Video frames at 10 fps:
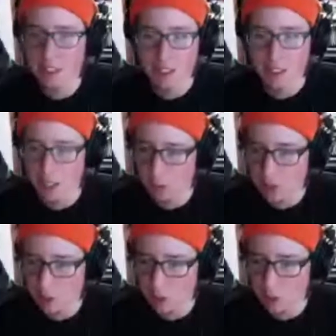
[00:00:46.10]
How do I
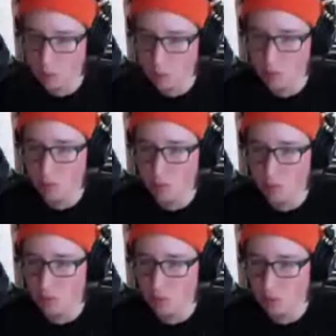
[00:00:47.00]
show you?
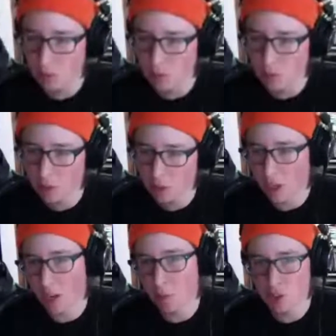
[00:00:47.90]

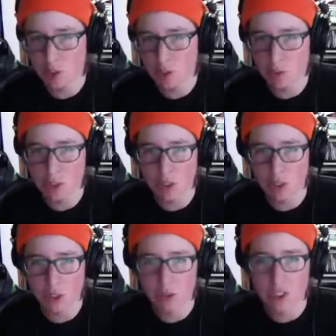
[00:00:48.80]
Okay, I'm assuming you can
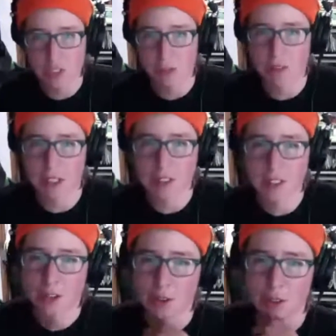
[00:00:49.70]
see my face.
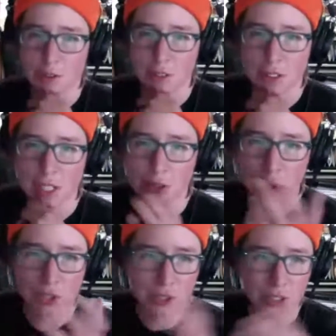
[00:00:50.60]
Or if nothing else, you
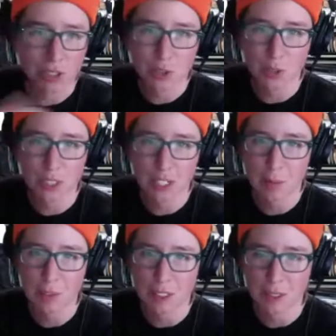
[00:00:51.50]
can just see the screen that I'm
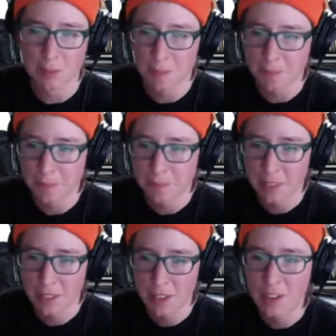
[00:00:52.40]
seeing.
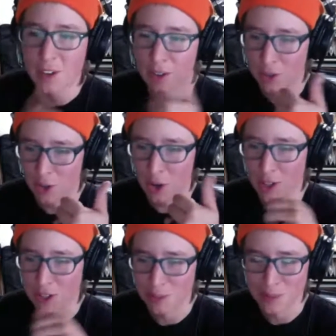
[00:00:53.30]

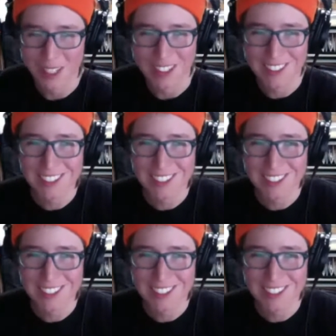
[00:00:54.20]
Awesome, thanks.